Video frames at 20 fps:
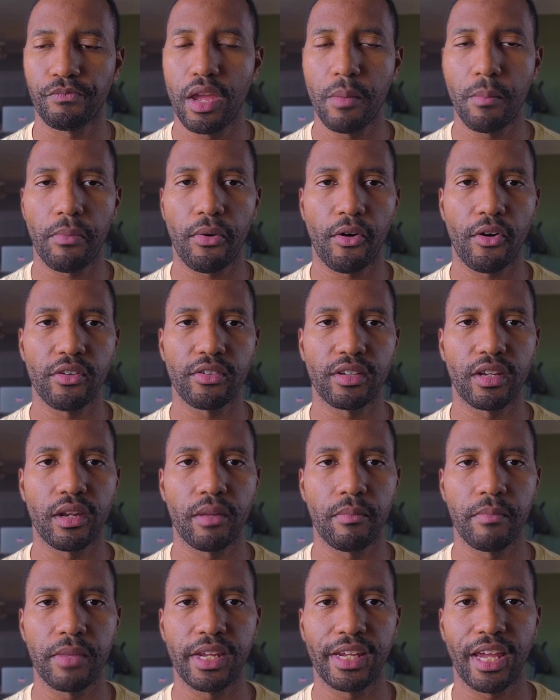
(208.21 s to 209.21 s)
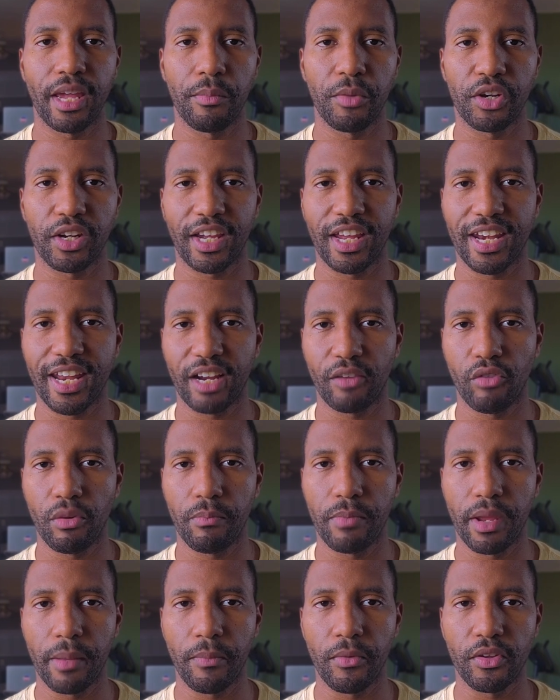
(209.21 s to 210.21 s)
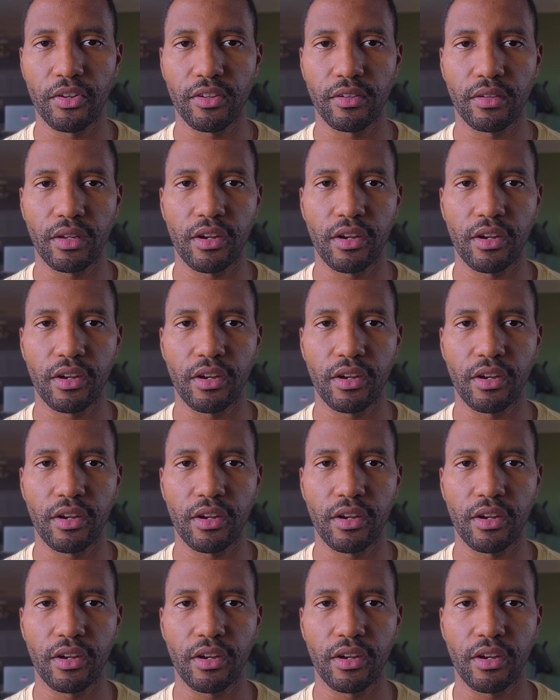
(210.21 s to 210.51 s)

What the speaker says: in person and being able to connect with people,